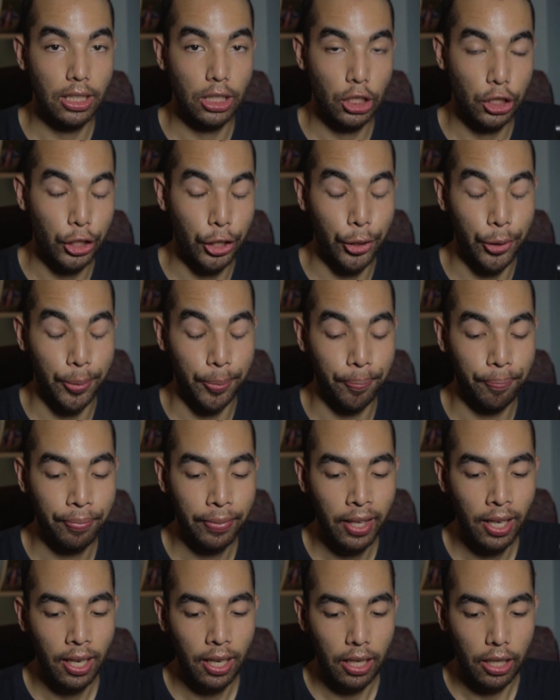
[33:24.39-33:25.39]
So
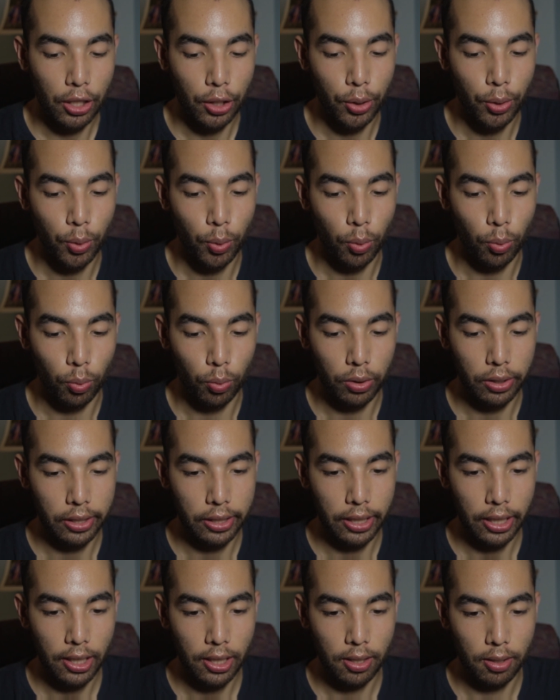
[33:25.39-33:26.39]
you
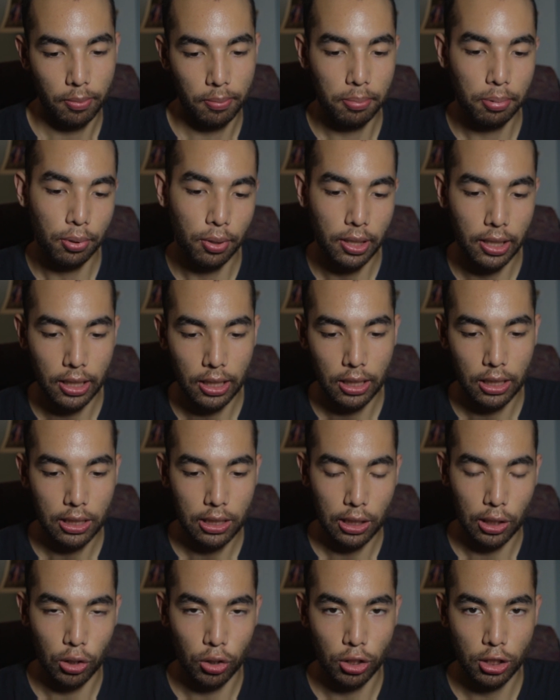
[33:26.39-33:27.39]
get pretty
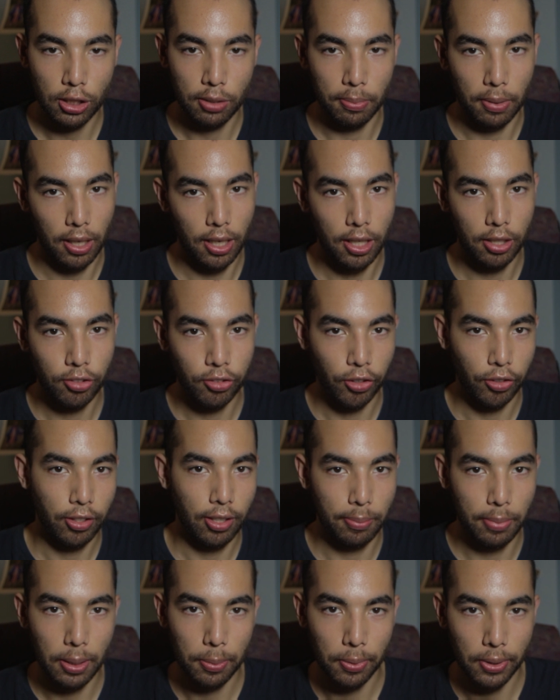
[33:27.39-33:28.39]
close bonds with the
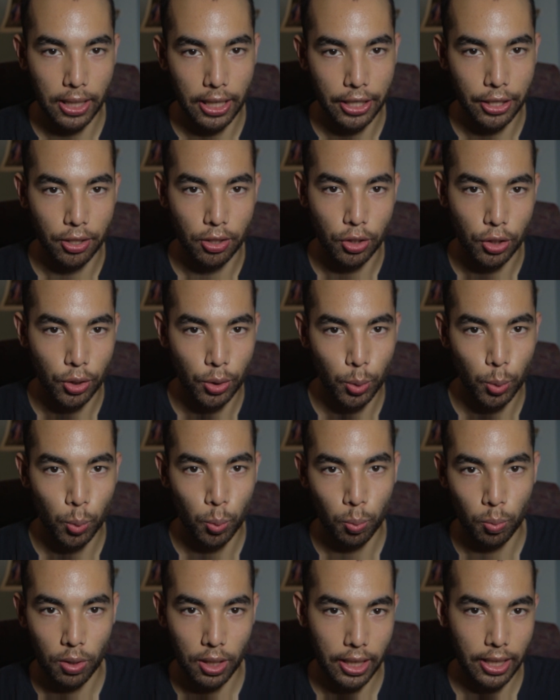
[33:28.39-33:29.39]
people that you
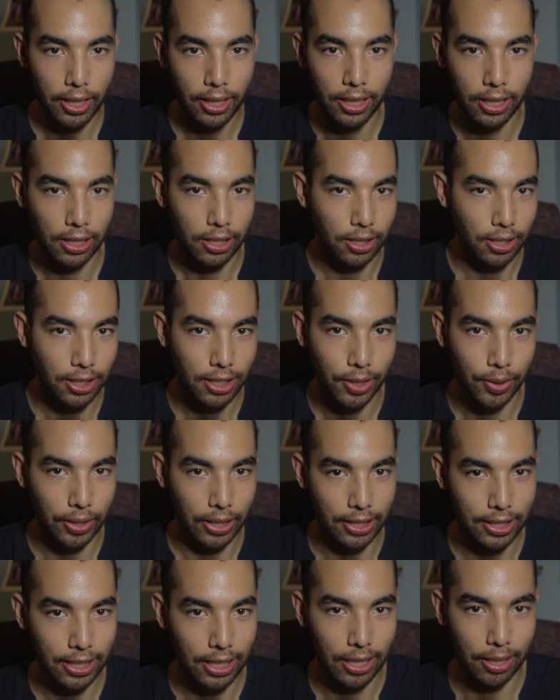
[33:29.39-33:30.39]
do like, and you're still in the
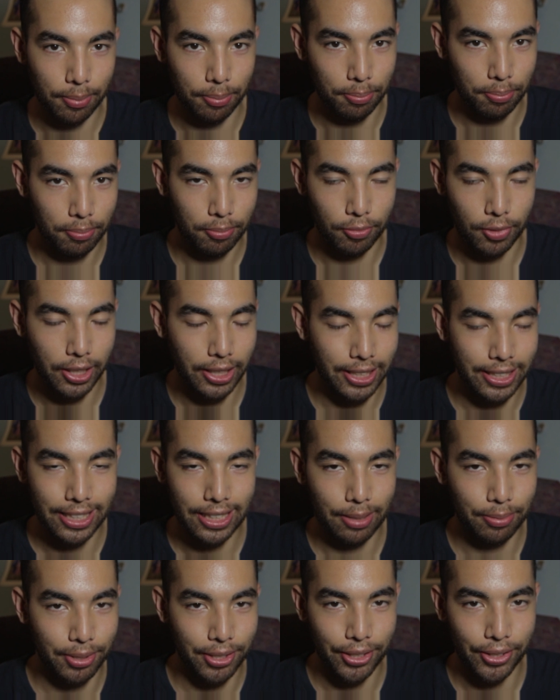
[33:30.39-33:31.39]
same, running the
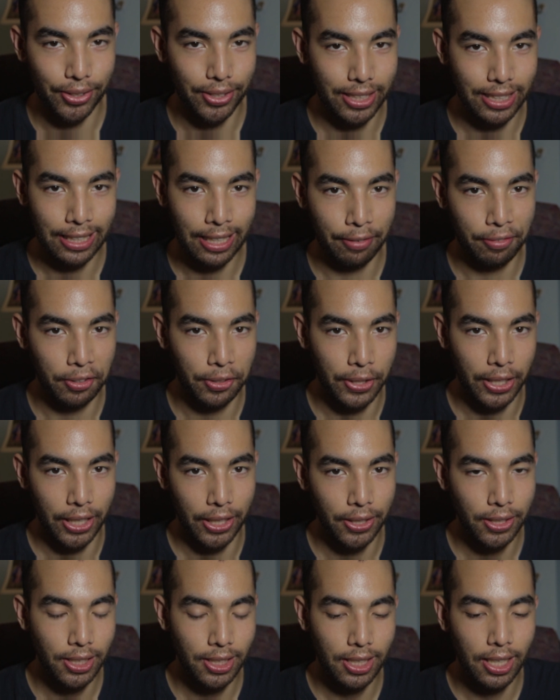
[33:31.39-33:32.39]
same circles as everyone
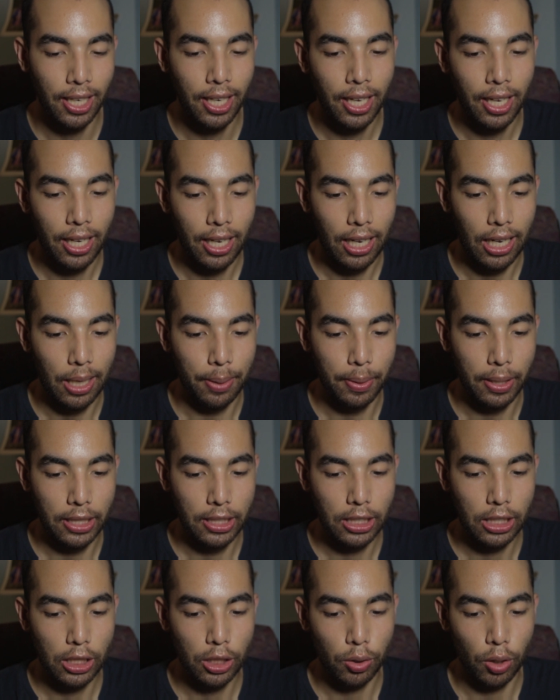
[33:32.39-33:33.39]
else. And it's
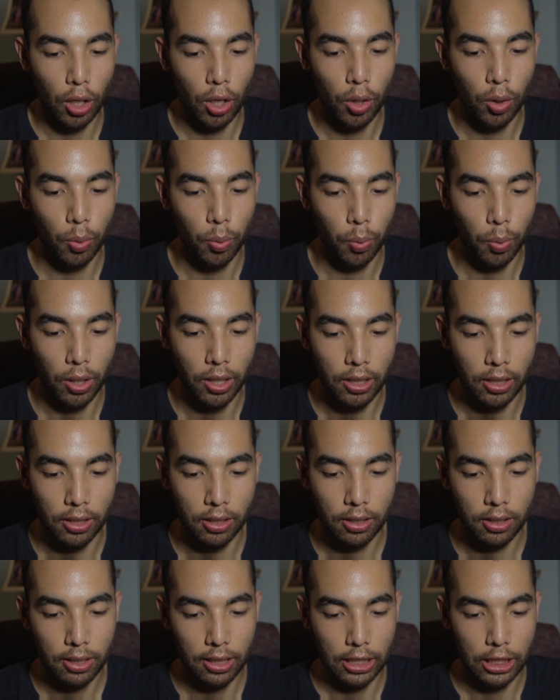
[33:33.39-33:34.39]
just all
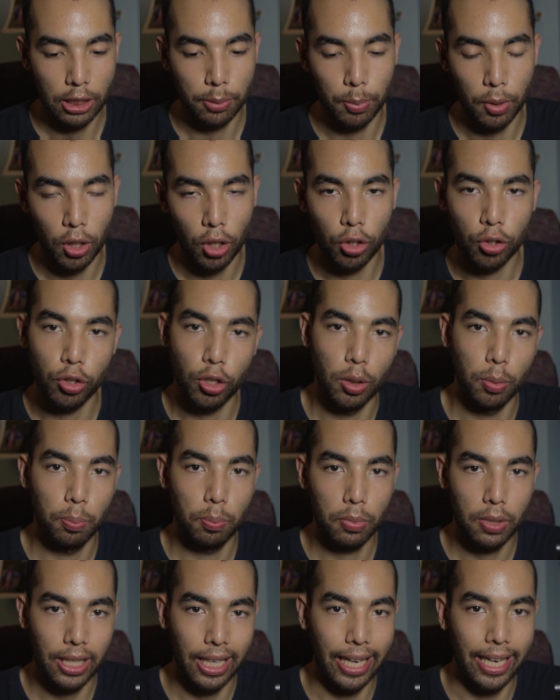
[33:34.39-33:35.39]
one kind of small group
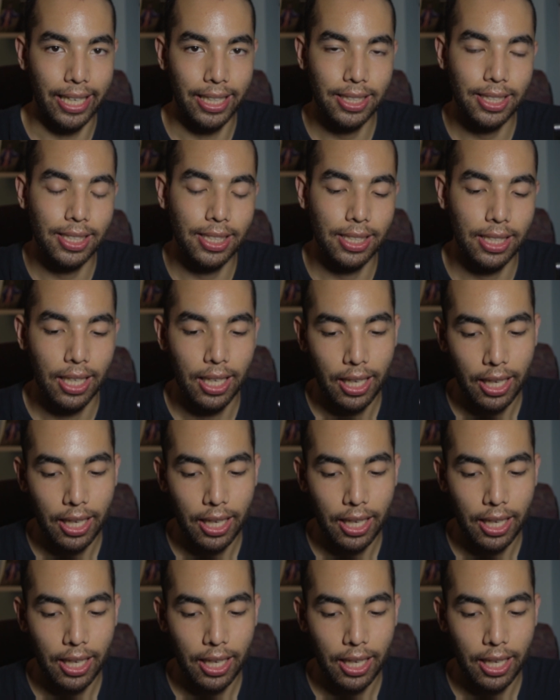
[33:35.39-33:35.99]
class.